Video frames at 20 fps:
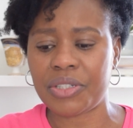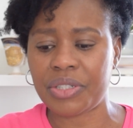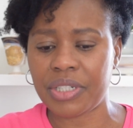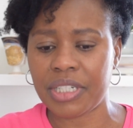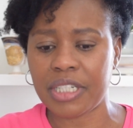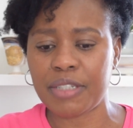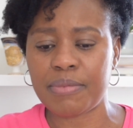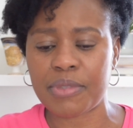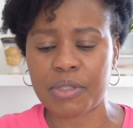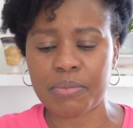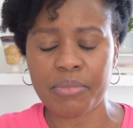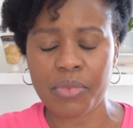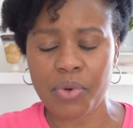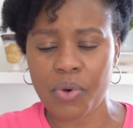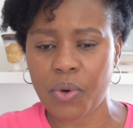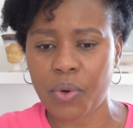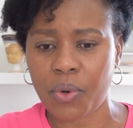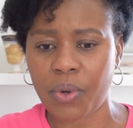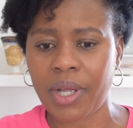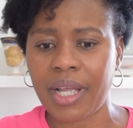dreams
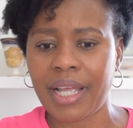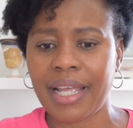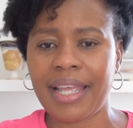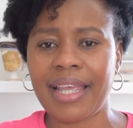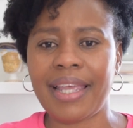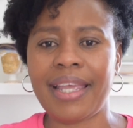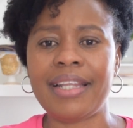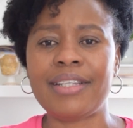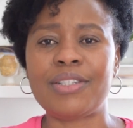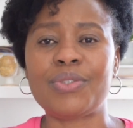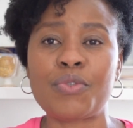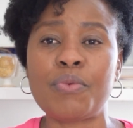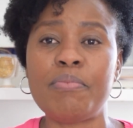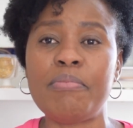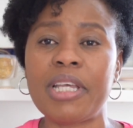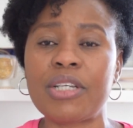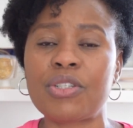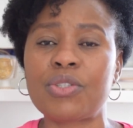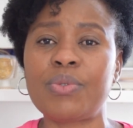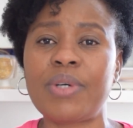more and to
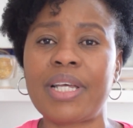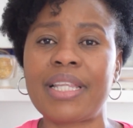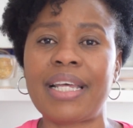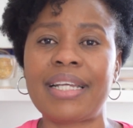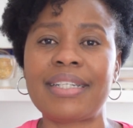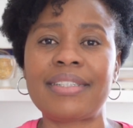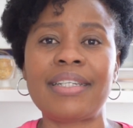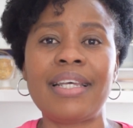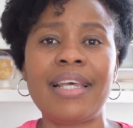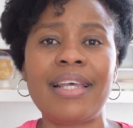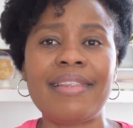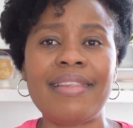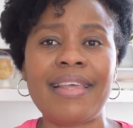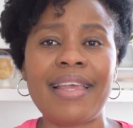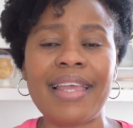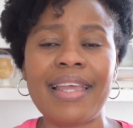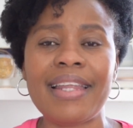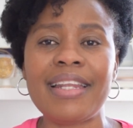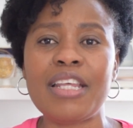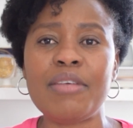make sure that
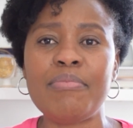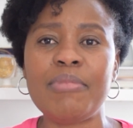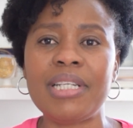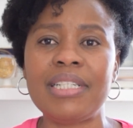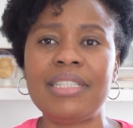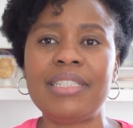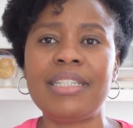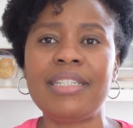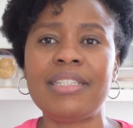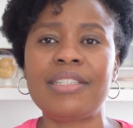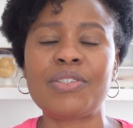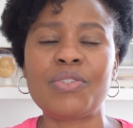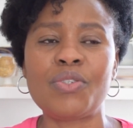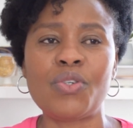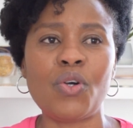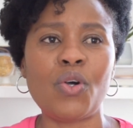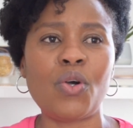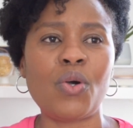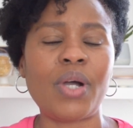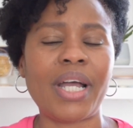the enemy didn't
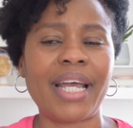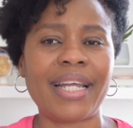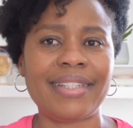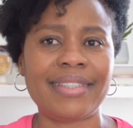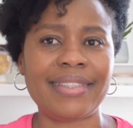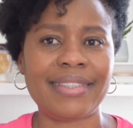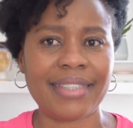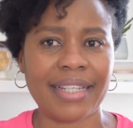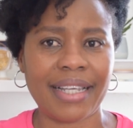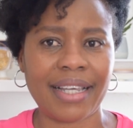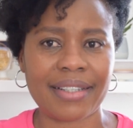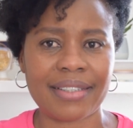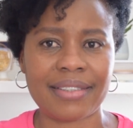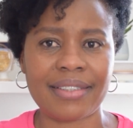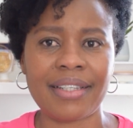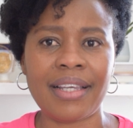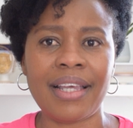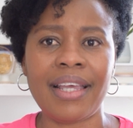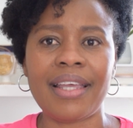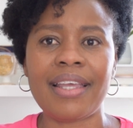go
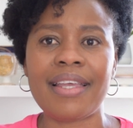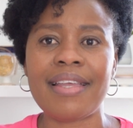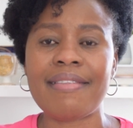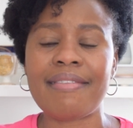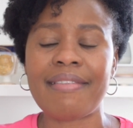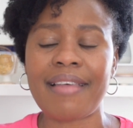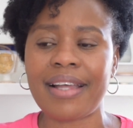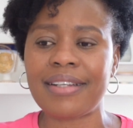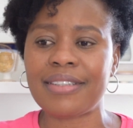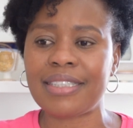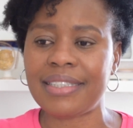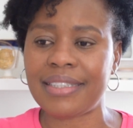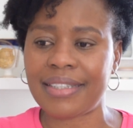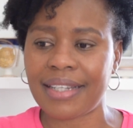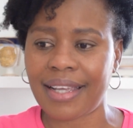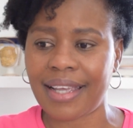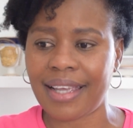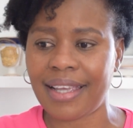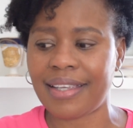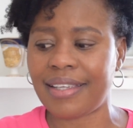unchecked. In that
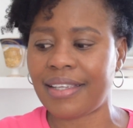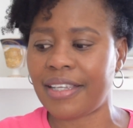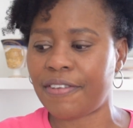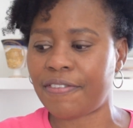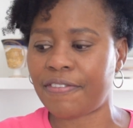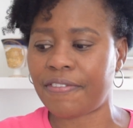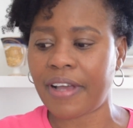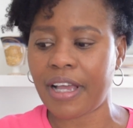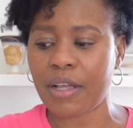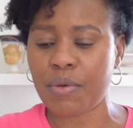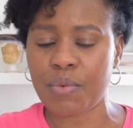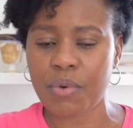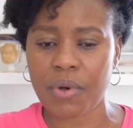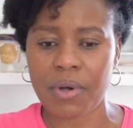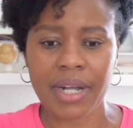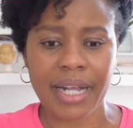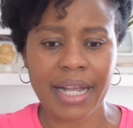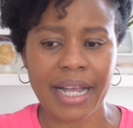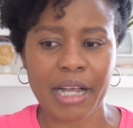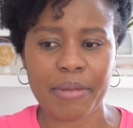day, if I
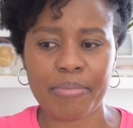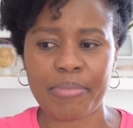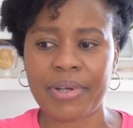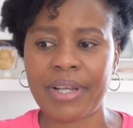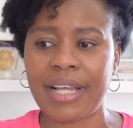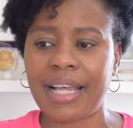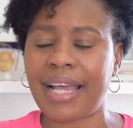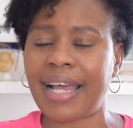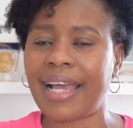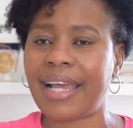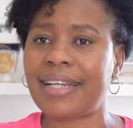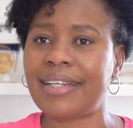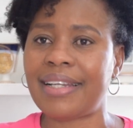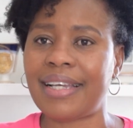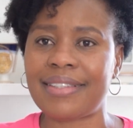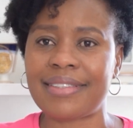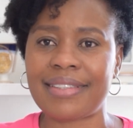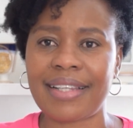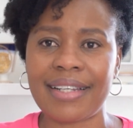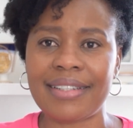woke up and
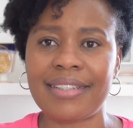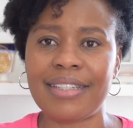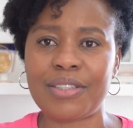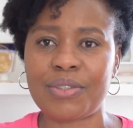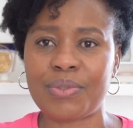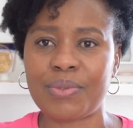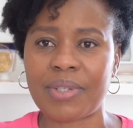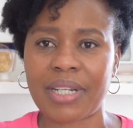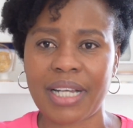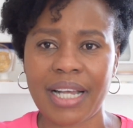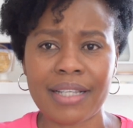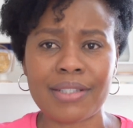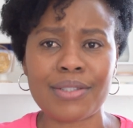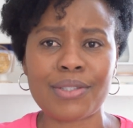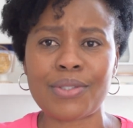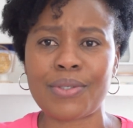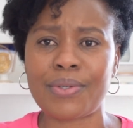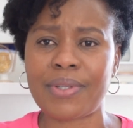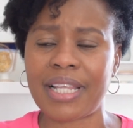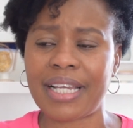I started to
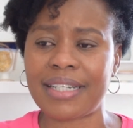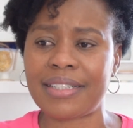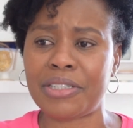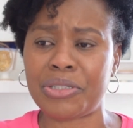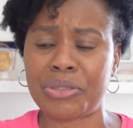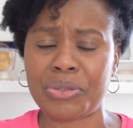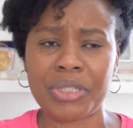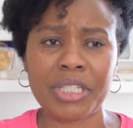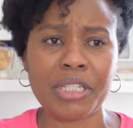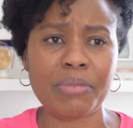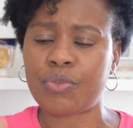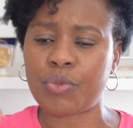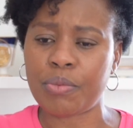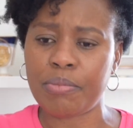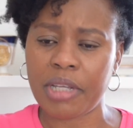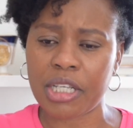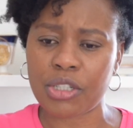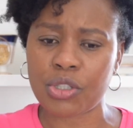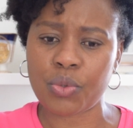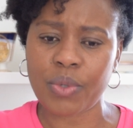cancel that dream, to
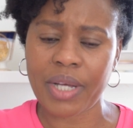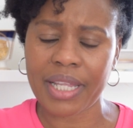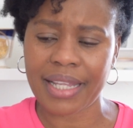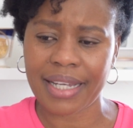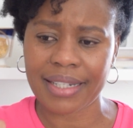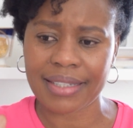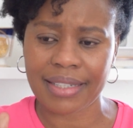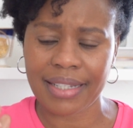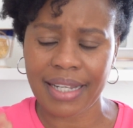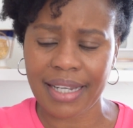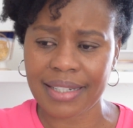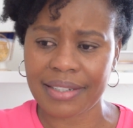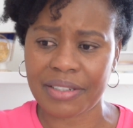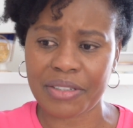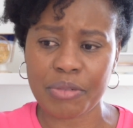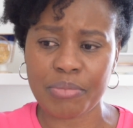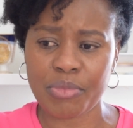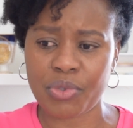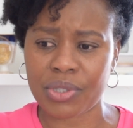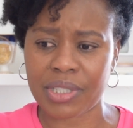make sure that that
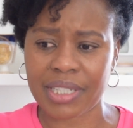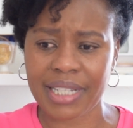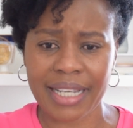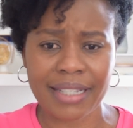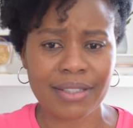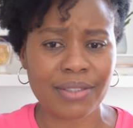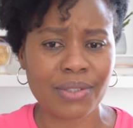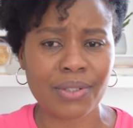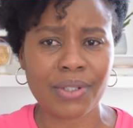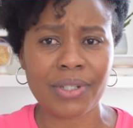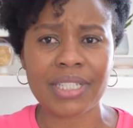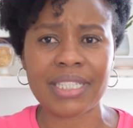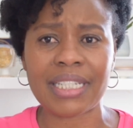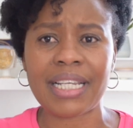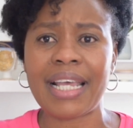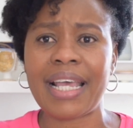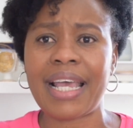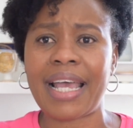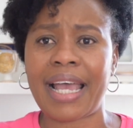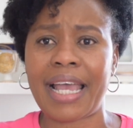dream was canceled,
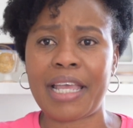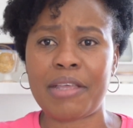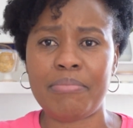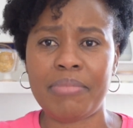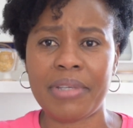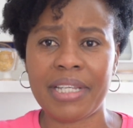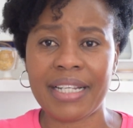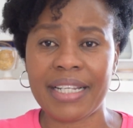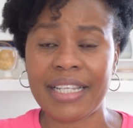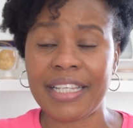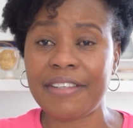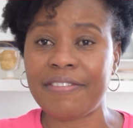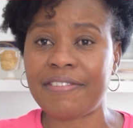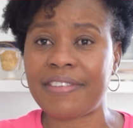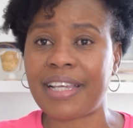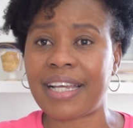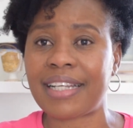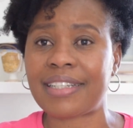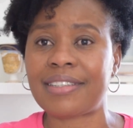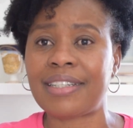I
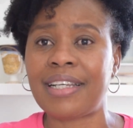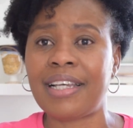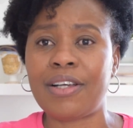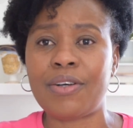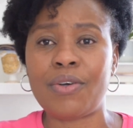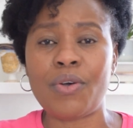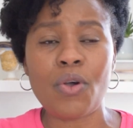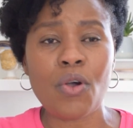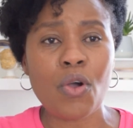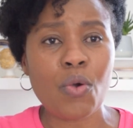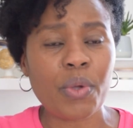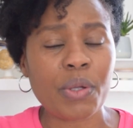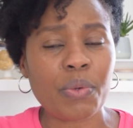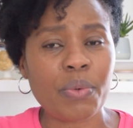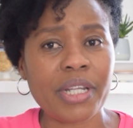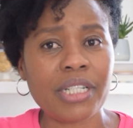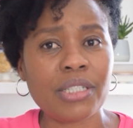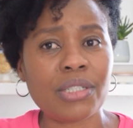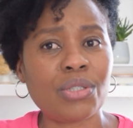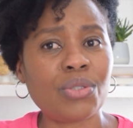believe that all we
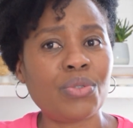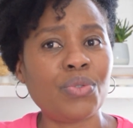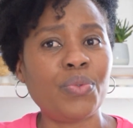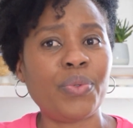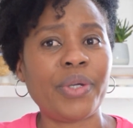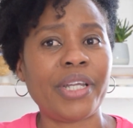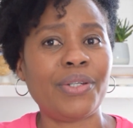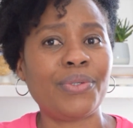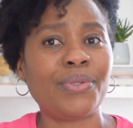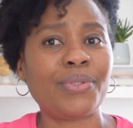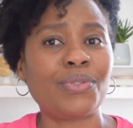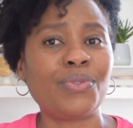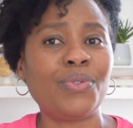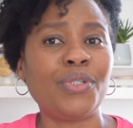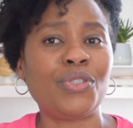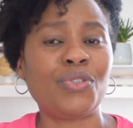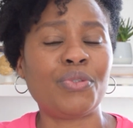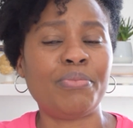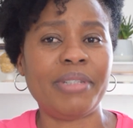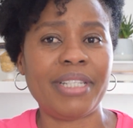went through were not
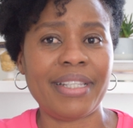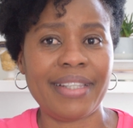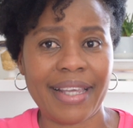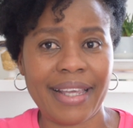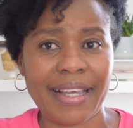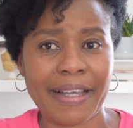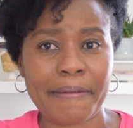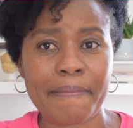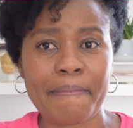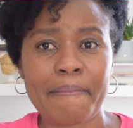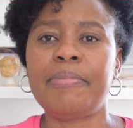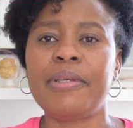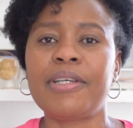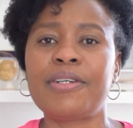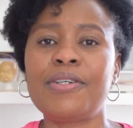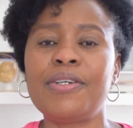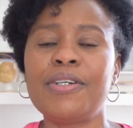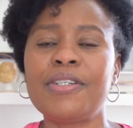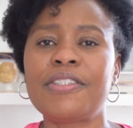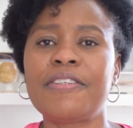going to be there.
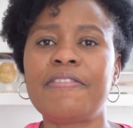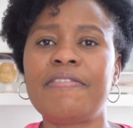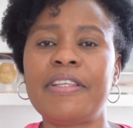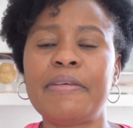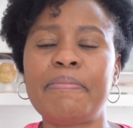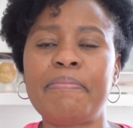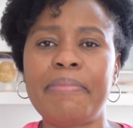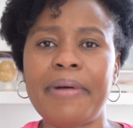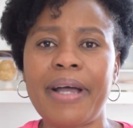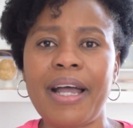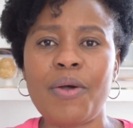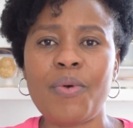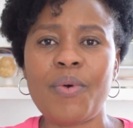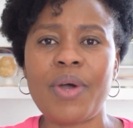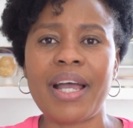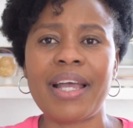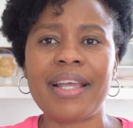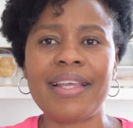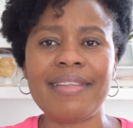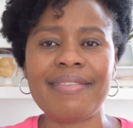Because of the
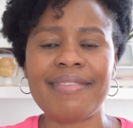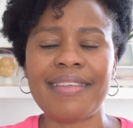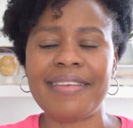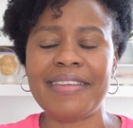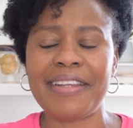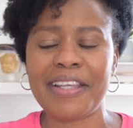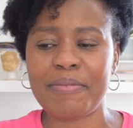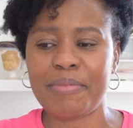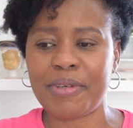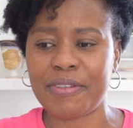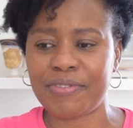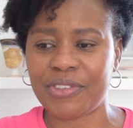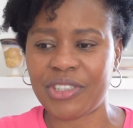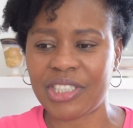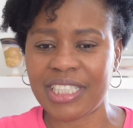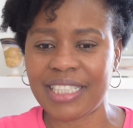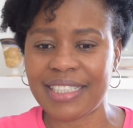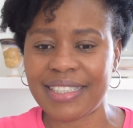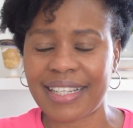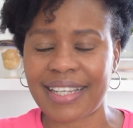power in the name of
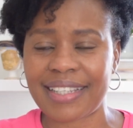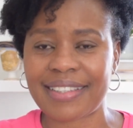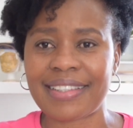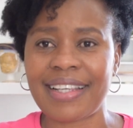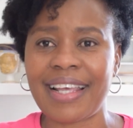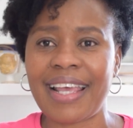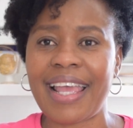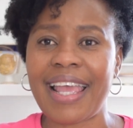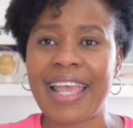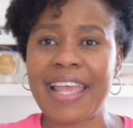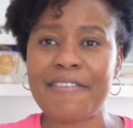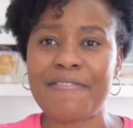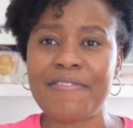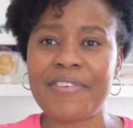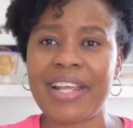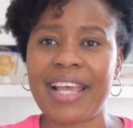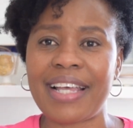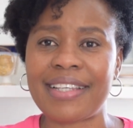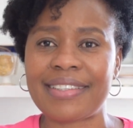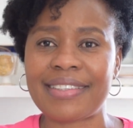Jesus,
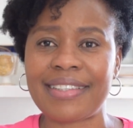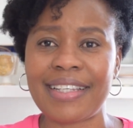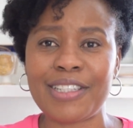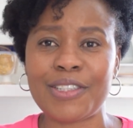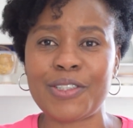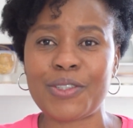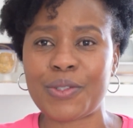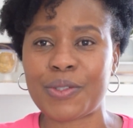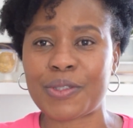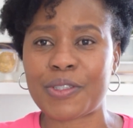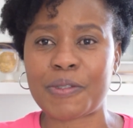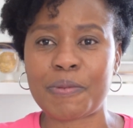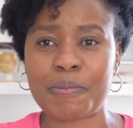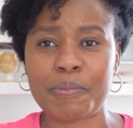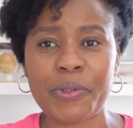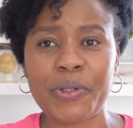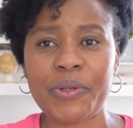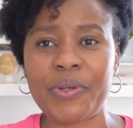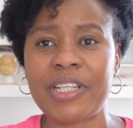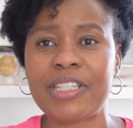every ancestral
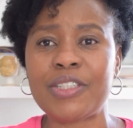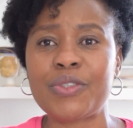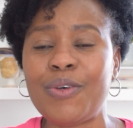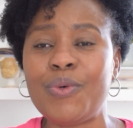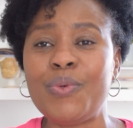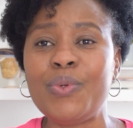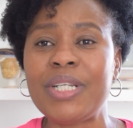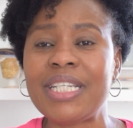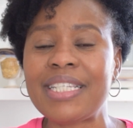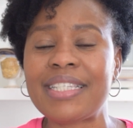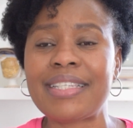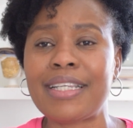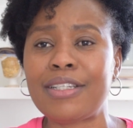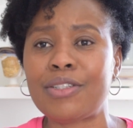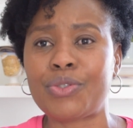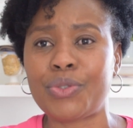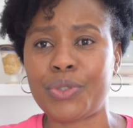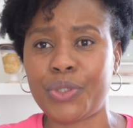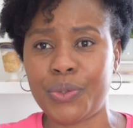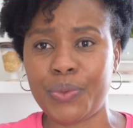spirit will
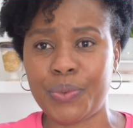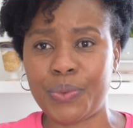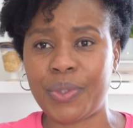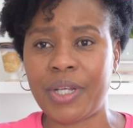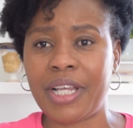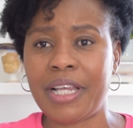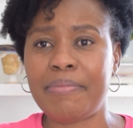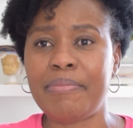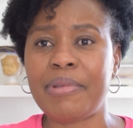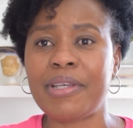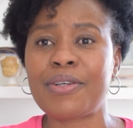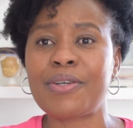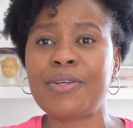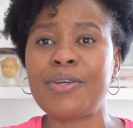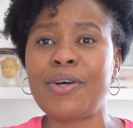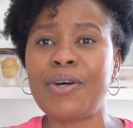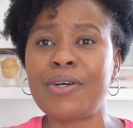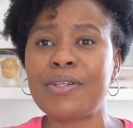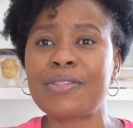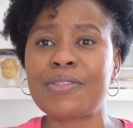listen to you
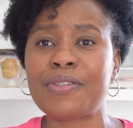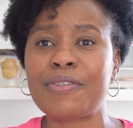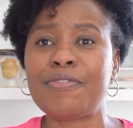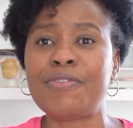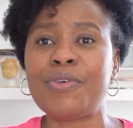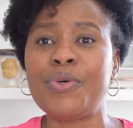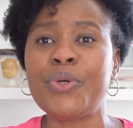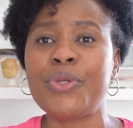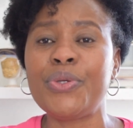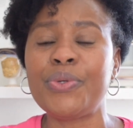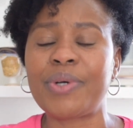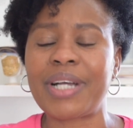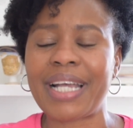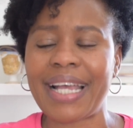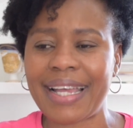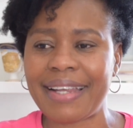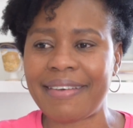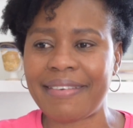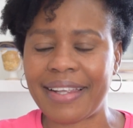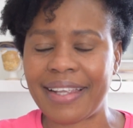because of who you
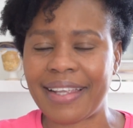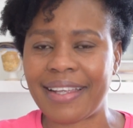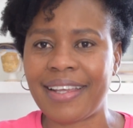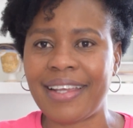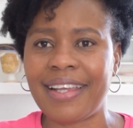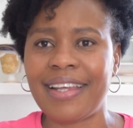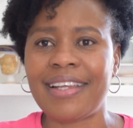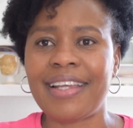carry.